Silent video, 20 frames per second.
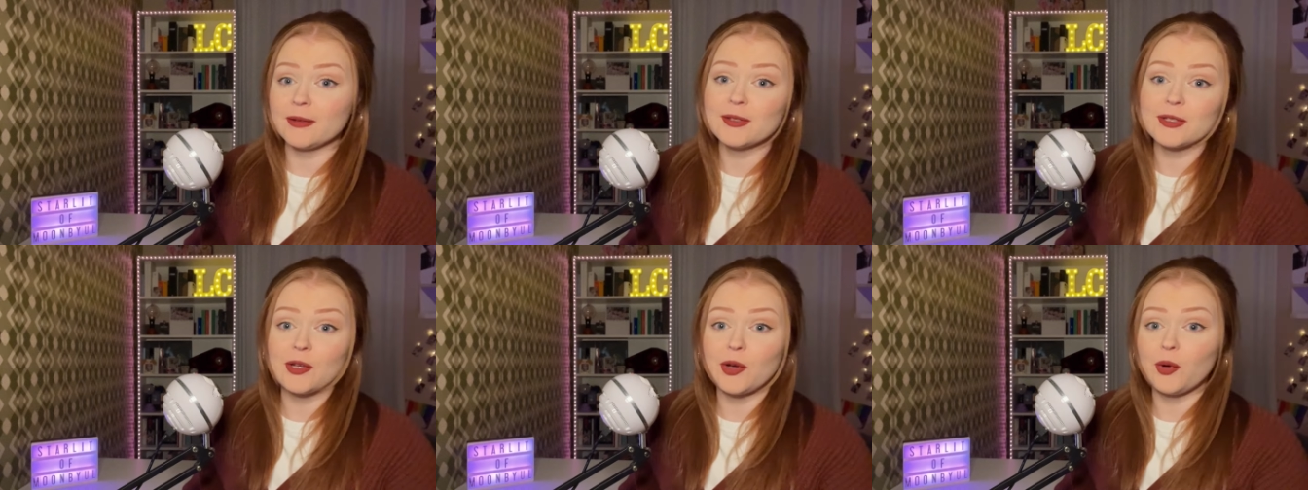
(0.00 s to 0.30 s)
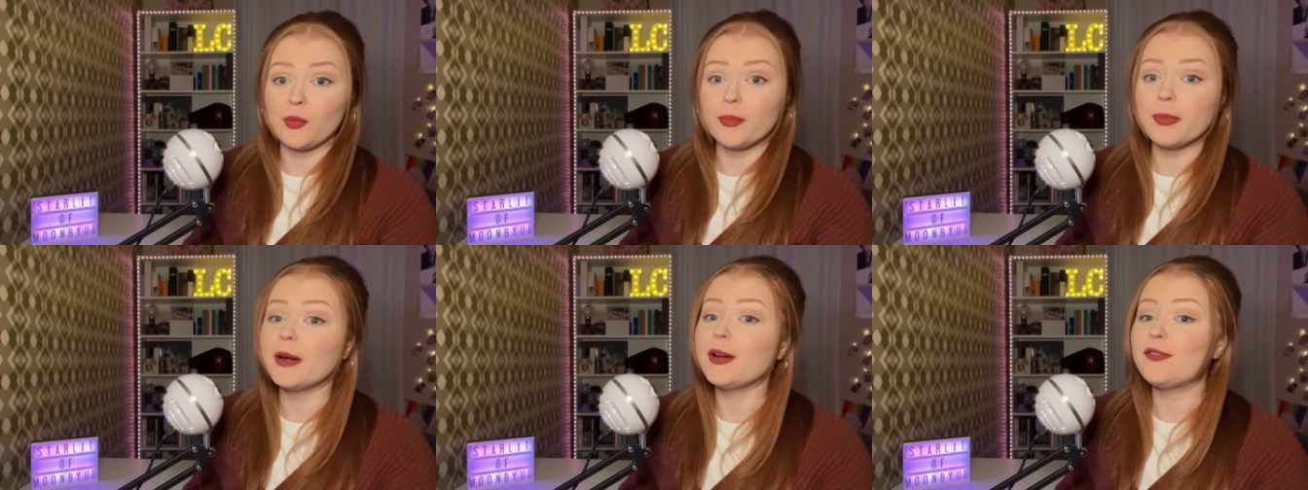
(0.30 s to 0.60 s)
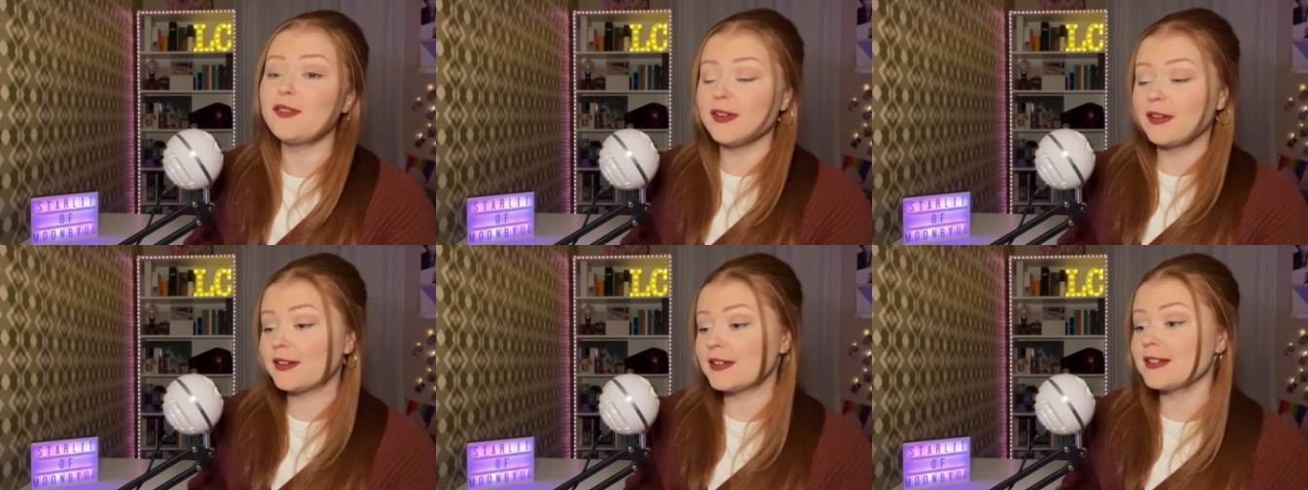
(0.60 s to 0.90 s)
so
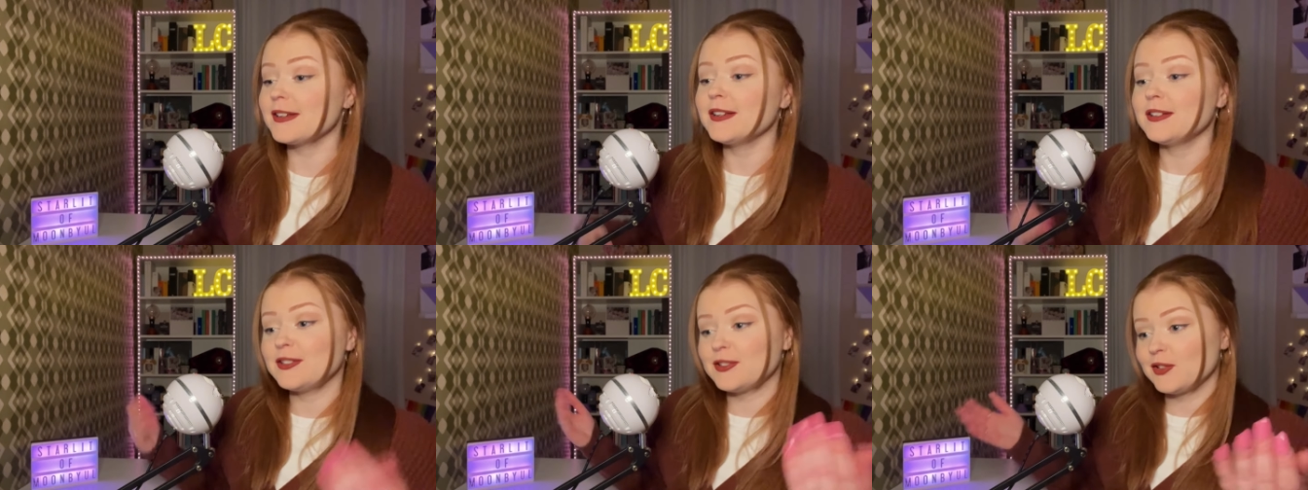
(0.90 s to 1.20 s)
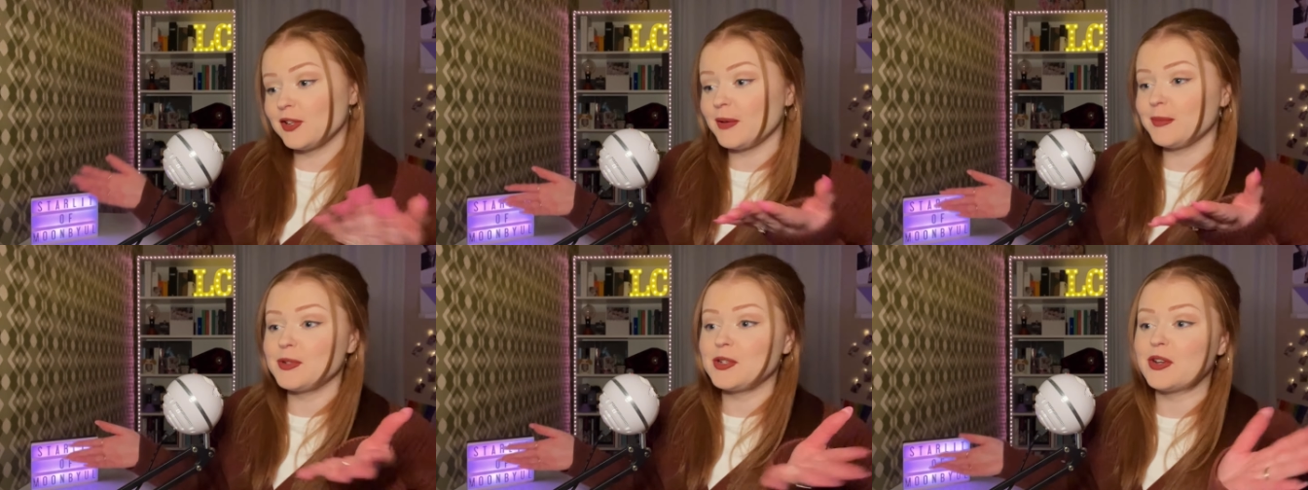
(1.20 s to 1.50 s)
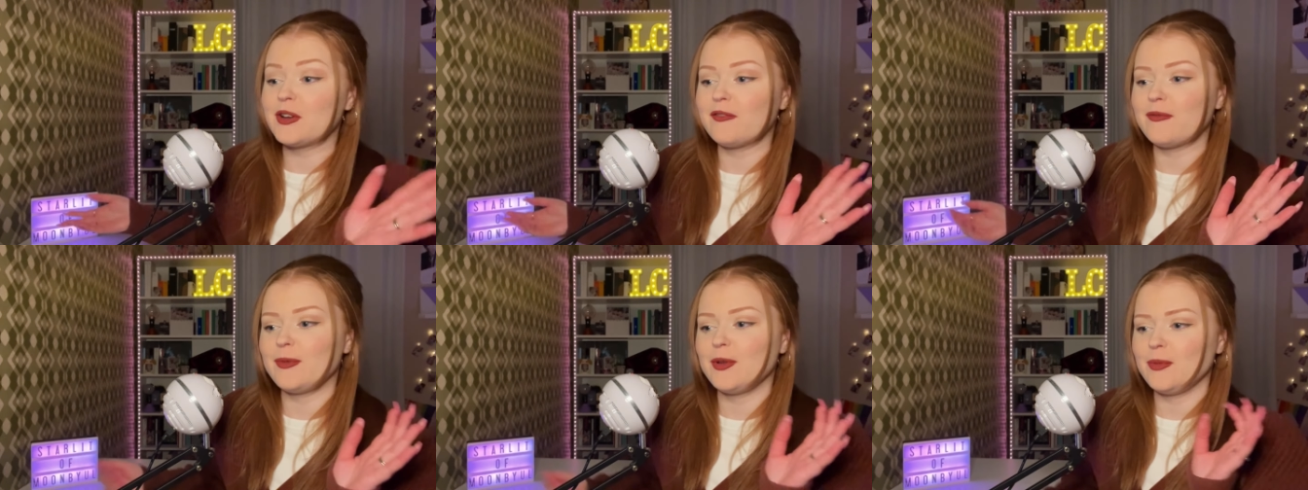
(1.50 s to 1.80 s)
perfect
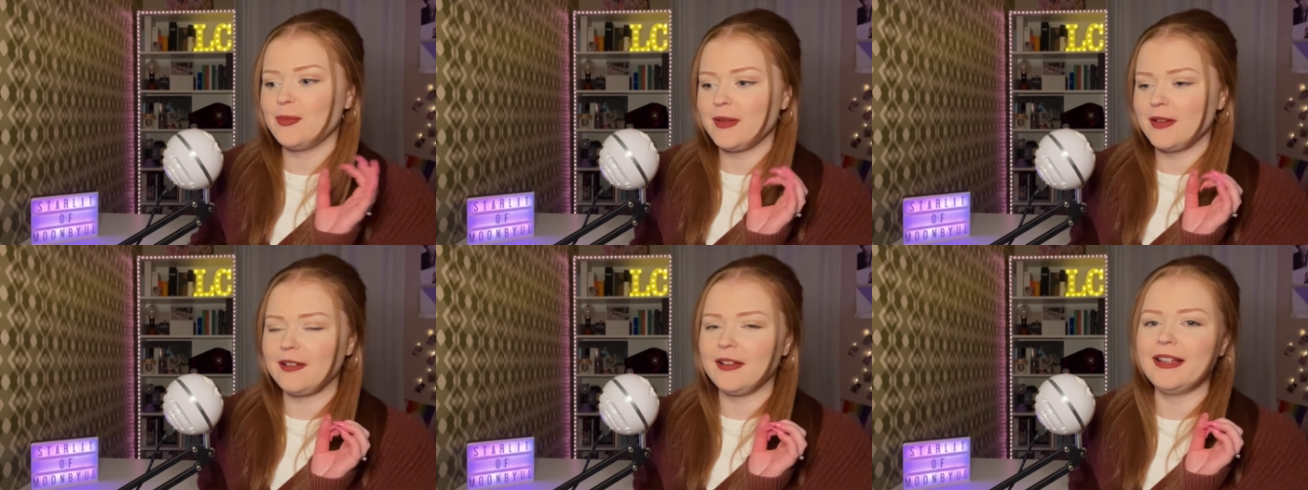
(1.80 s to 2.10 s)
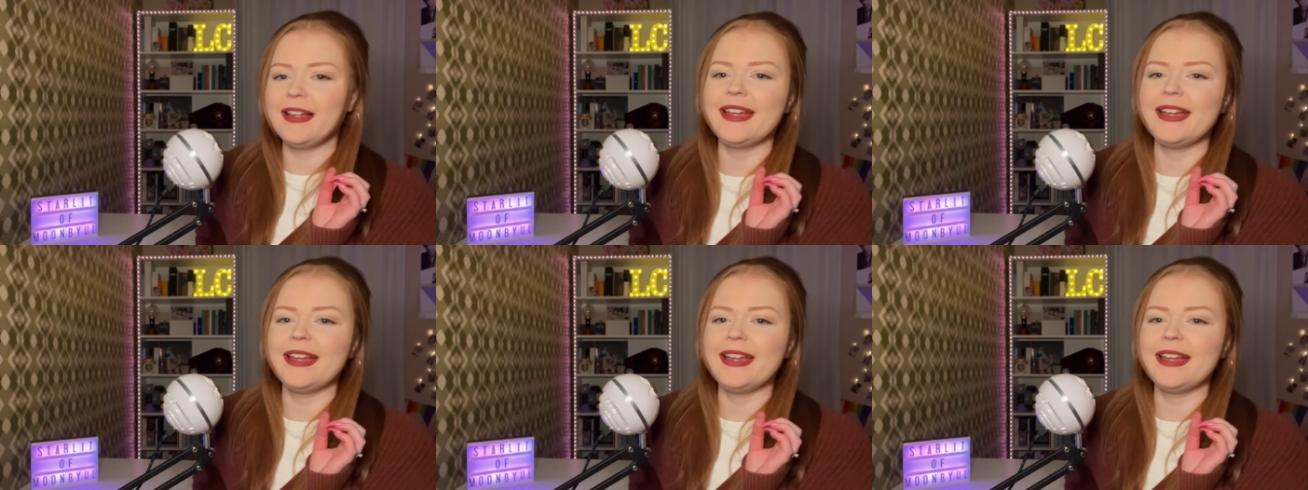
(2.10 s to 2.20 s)
description of Moonbyul.